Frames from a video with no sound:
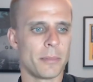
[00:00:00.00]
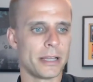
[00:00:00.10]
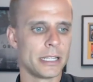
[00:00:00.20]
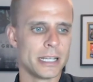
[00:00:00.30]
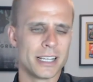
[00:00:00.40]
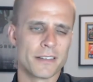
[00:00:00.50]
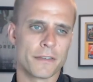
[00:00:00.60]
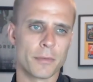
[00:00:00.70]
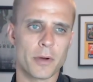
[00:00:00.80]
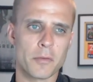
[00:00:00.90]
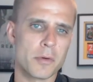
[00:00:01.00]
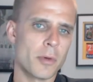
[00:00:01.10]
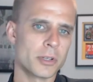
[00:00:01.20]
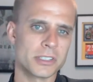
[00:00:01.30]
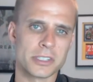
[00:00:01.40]
But for what we're
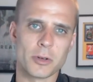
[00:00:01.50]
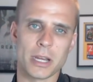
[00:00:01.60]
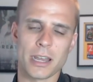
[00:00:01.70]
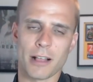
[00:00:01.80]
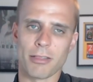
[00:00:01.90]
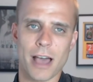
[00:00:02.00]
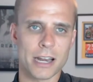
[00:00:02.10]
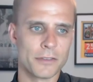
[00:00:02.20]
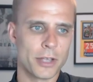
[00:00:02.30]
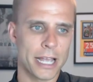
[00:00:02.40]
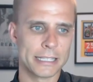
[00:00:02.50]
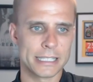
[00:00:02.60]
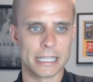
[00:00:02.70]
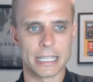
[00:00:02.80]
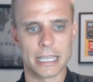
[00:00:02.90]
mostly doing, a lot of you guys
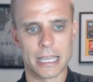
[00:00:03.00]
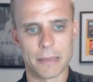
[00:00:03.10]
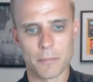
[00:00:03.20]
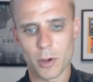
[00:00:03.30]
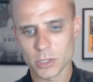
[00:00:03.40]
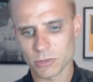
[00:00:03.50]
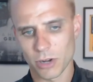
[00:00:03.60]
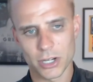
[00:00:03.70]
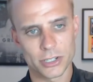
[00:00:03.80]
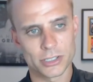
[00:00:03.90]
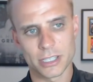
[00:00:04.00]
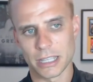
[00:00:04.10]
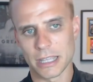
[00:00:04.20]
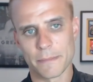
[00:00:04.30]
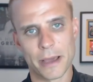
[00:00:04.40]
can, and most runners can
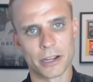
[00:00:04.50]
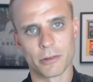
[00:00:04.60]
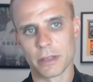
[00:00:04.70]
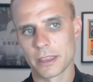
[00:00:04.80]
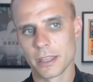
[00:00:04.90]
get better with